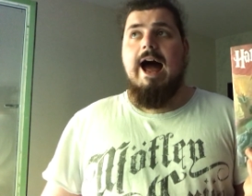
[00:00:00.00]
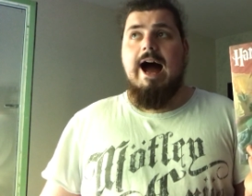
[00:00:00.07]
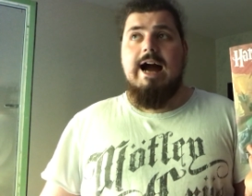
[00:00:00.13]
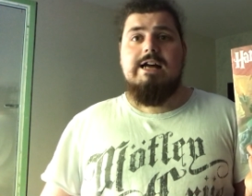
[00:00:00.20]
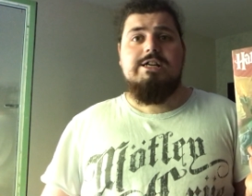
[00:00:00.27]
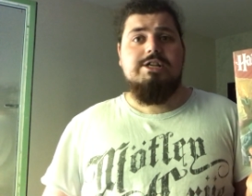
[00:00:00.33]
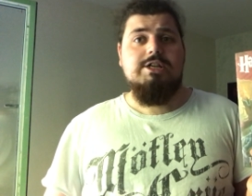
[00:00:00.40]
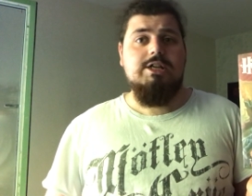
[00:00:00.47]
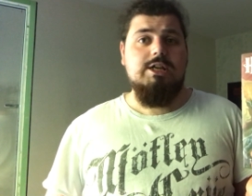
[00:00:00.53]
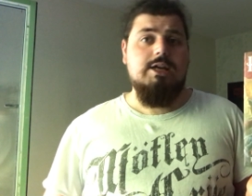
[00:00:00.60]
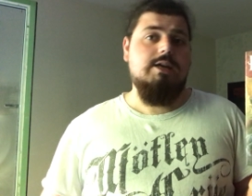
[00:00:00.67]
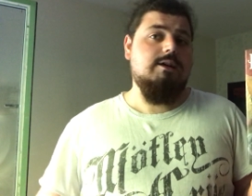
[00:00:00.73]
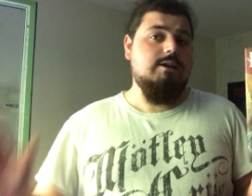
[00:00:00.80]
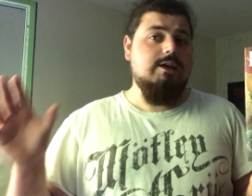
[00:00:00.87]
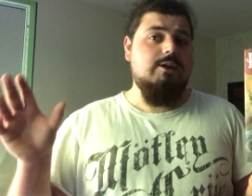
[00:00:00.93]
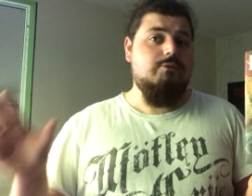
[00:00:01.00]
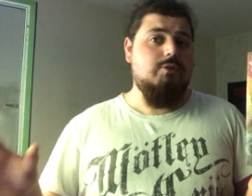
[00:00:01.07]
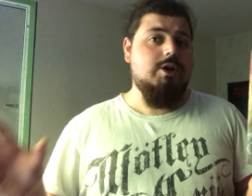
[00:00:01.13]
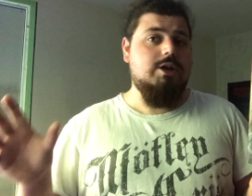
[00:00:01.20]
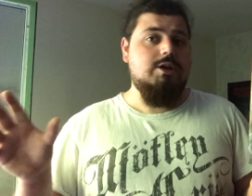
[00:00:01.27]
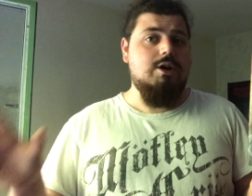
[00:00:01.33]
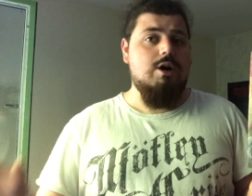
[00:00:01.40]
Actually, if
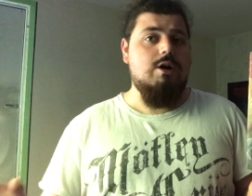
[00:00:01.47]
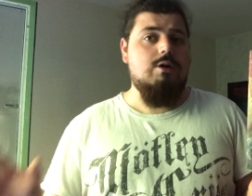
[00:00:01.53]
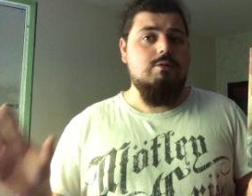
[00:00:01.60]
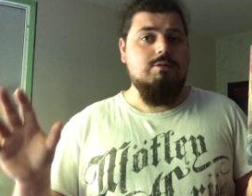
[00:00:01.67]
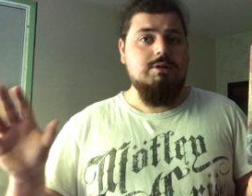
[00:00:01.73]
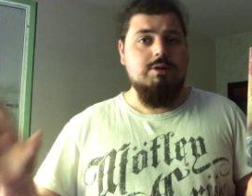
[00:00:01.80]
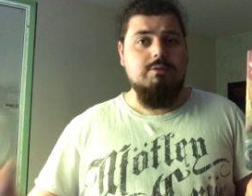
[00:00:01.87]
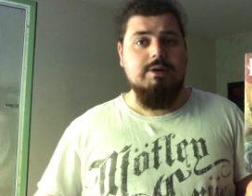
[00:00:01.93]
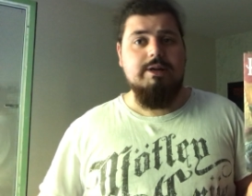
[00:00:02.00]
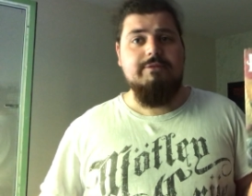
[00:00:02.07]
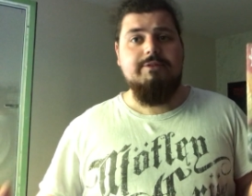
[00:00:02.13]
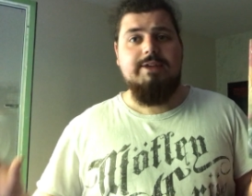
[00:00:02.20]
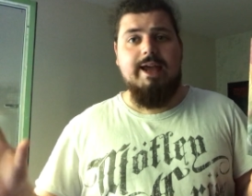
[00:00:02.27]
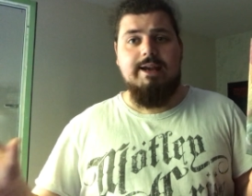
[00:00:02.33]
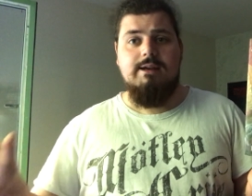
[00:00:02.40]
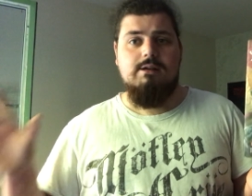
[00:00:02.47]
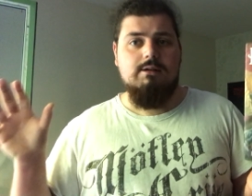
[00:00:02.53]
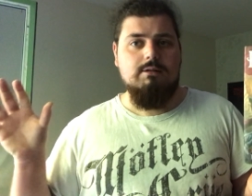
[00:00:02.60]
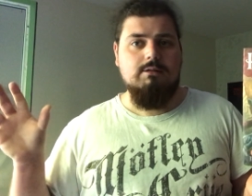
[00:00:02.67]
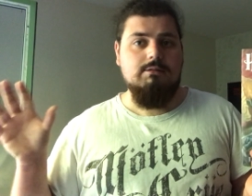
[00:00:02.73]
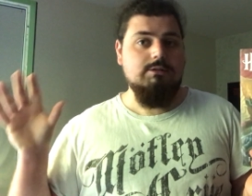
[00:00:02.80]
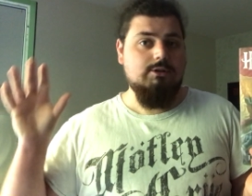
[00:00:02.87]
we go with
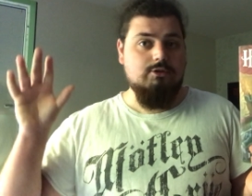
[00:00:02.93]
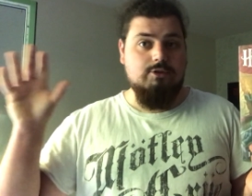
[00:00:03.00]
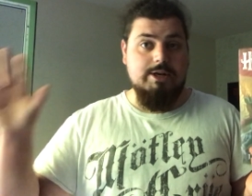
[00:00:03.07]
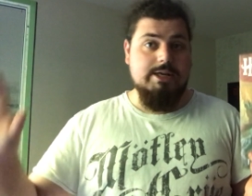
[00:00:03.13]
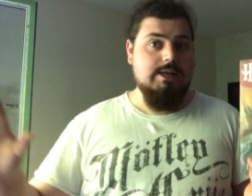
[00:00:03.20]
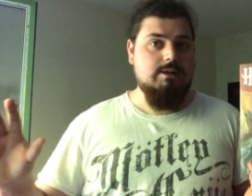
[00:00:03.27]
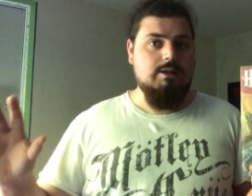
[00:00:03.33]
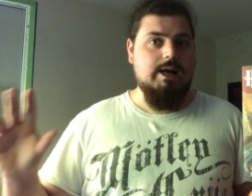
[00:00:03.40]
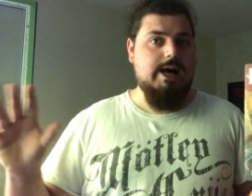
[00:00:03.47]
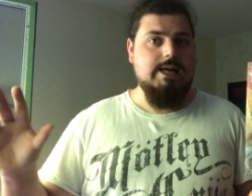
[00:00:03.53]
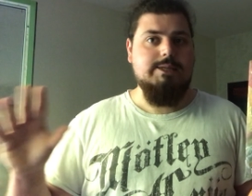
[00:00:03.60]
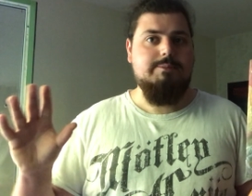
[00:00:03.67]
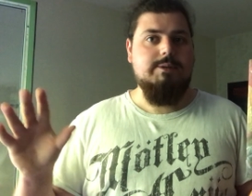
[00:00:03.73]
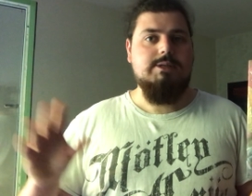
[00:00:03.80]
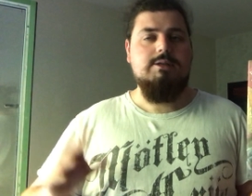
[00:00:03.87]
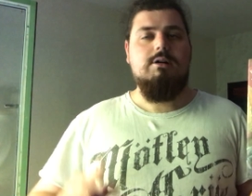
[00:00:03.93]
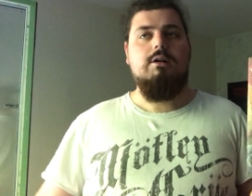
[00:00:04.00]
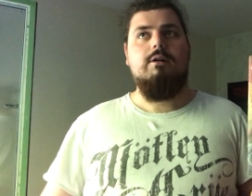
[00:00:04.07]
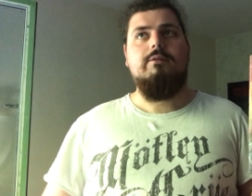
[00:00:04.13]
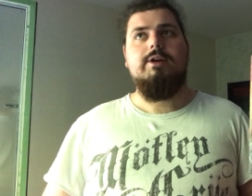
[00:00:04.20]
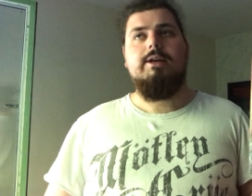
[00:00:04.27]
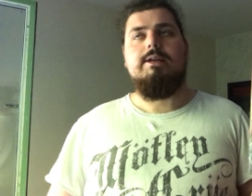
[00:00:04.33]
technical, critical aspects
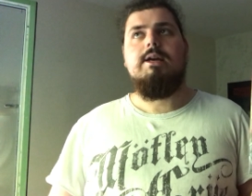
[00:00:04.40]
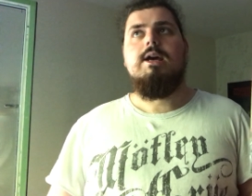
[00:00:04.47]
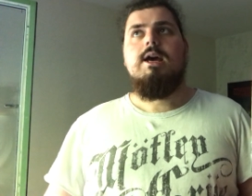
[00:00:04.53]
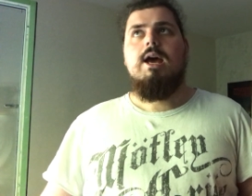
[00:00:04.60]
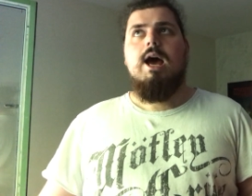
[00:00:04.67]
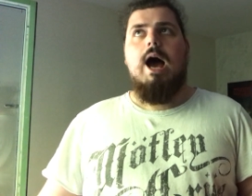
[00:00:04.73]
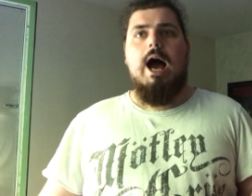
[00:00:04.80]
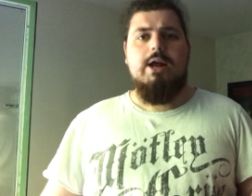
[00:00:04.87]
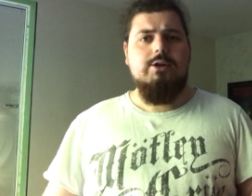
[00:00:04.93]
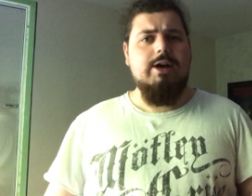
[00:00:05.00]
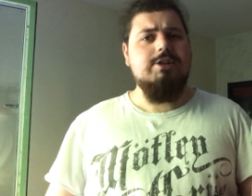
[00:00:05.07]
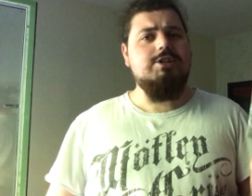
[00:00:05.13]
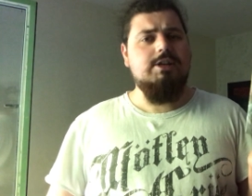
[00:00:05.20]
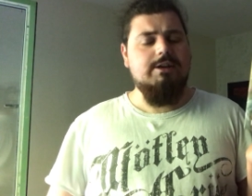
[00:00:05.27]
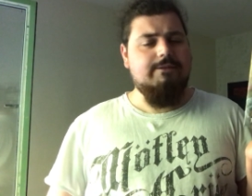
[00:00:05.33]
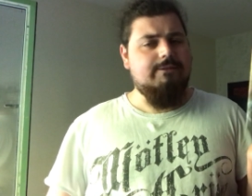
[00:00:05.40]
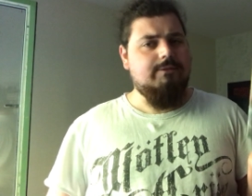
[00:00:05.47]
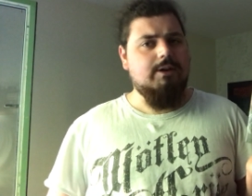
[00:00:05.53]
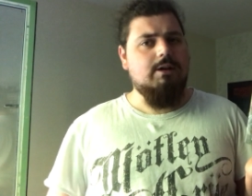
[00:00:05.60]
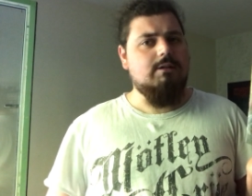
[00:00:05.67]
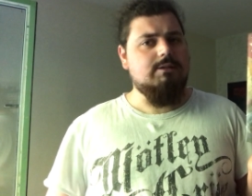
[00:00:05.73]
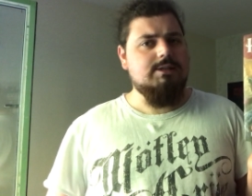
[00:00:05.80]
of it, I do actually
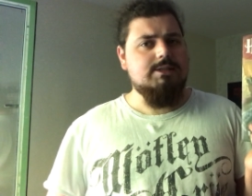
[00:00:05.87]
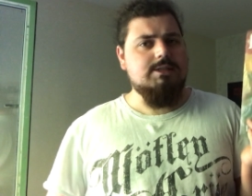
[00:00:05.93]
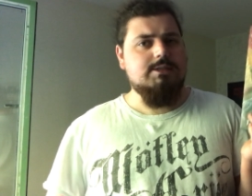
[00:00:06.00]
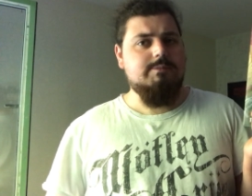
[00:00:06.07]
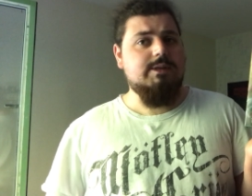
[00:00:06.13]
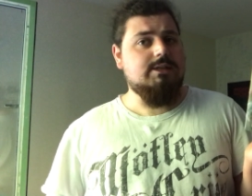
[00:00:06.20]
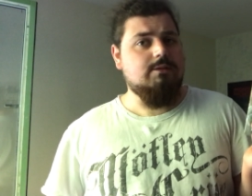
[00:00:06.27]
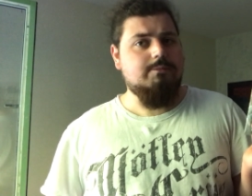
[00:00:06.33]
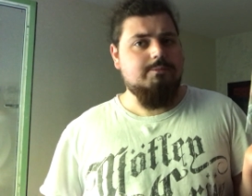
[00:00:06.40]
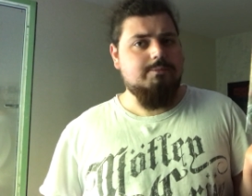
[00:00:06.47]
feel this is a better